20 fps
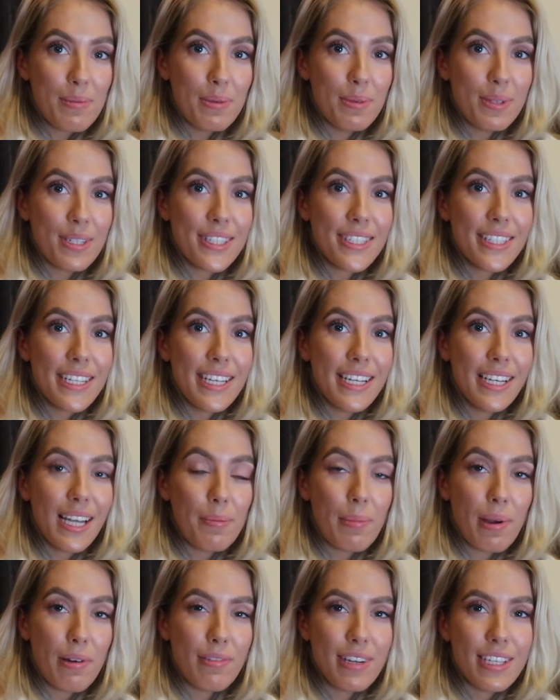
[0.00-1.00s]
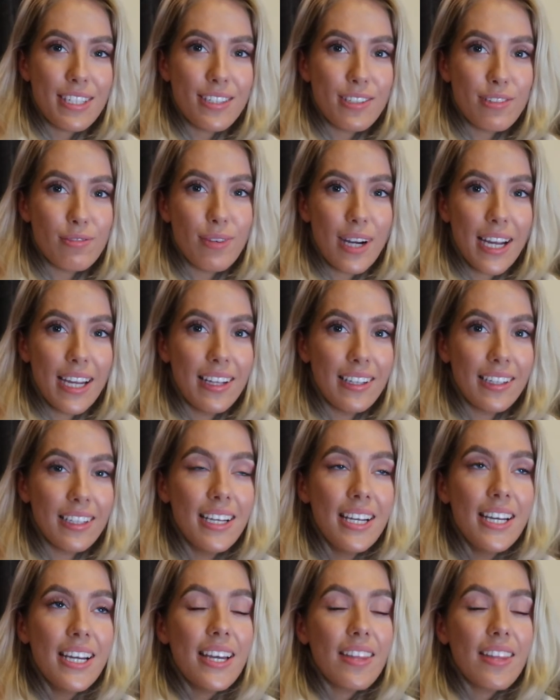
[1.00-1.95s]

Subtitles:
you would have seen like my recent reel